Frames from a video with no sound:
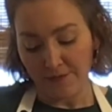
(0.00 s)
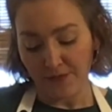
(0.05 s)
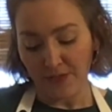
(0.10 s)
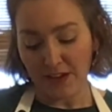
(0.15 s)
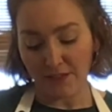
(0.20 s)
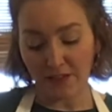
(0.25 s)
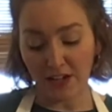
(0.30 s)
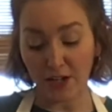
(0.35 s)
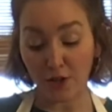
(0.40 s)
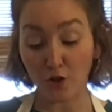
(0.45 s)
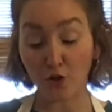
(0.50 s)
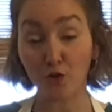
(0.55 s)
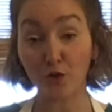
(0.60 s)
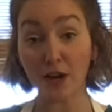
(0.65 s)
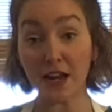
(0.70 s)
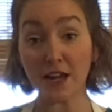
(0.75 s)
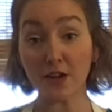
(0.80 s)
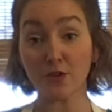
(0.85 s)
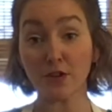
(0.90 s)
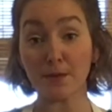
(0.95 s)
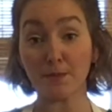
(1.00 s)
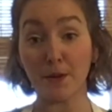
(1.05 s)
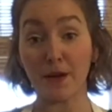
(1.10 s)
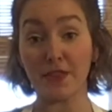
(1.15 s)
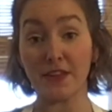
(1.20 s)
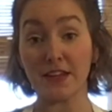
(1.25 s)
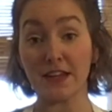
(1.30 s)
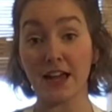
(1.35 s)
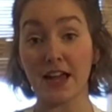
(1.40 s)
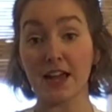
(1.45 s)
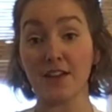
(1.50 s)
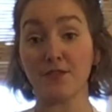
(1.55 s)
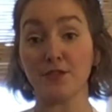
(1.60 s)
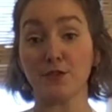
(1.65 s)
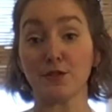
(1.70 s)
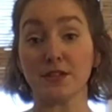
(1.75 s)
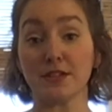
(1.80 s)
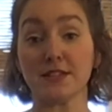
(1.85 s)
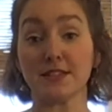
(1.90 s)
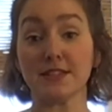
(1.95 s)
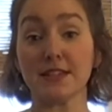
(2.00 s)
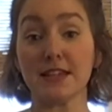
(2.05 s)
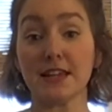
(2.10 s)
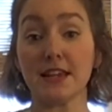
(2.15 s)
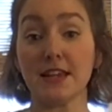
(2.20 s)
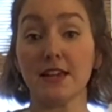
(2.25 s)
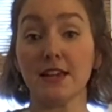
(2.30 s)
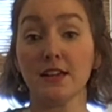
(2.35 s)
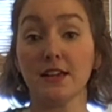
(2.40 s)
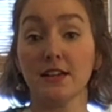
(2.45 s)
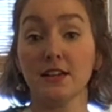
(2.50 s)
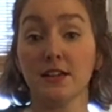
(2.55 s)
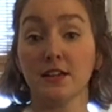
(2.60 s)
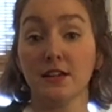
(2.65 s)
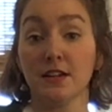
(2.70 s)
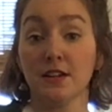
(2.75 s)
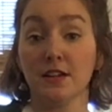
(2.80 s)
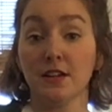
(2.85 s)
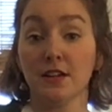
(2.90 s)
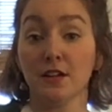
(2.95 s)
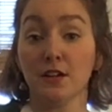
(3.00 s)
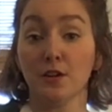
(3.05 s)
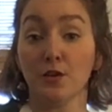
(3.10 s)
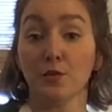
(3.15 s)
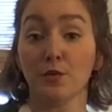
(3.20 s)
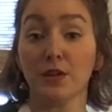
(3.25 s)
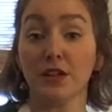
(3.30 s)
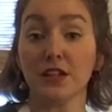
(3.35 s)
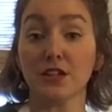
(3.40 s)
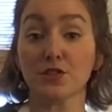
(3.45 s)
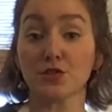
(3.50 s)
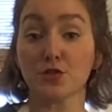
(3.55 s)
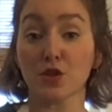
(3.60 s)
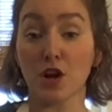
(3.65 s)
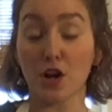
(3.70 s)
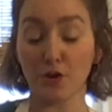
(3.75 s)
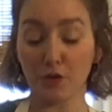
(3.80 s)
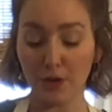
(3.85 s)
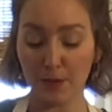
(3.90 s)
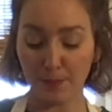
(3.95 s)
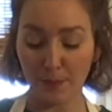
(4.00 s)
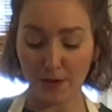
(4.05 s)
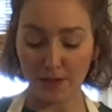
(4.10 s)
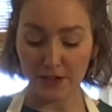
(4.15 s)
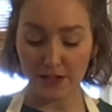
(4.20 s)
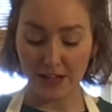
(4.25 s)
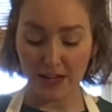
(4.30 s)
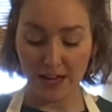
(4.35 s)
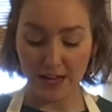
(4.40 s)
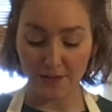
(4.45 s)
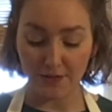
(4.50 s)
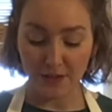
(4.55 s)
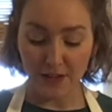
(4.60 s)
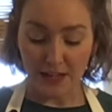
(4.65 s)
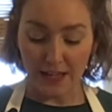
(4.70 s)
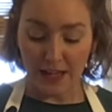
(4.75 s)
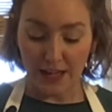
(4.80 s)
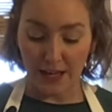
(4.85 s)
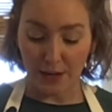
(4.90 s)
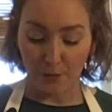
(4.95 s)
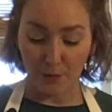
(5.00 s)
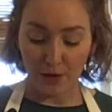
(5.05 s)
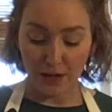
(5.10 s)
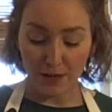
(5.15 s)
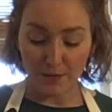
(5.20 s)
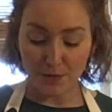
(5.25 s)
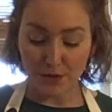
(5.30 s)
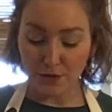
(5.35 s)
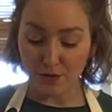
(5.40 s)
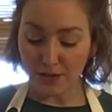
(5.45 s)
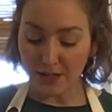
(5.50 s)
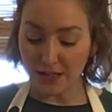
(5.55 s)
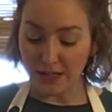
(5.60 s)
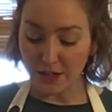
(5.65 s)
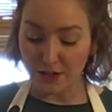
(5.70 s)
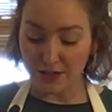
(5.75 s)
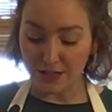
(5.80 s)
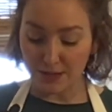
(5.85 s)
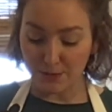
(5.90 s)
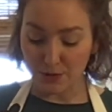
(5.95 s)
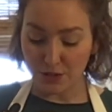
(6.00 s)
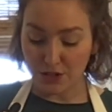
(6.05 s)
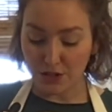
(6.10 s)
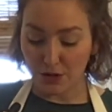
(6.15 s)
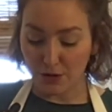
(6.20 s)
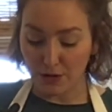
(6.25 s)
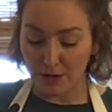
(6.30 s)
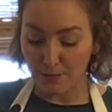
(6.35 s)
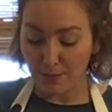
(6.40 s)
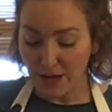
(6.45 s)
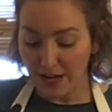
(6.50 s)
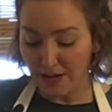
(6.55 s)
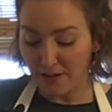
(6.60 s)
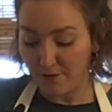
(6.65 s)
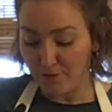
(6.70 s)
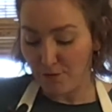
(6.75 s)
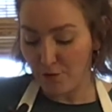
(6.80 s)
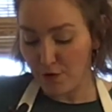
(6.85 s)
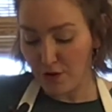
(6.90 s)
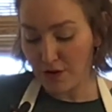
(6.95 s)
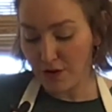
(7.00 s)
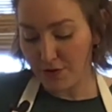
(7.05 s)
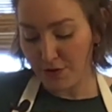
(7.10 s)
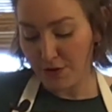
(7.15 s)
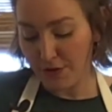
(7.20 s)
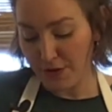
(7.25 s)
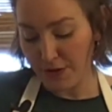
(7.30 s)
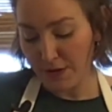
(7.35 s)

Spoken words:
I've got a great grip on the knife. You can see really strong grip on the knife, and what I'm doing here is I'm just going back and forth,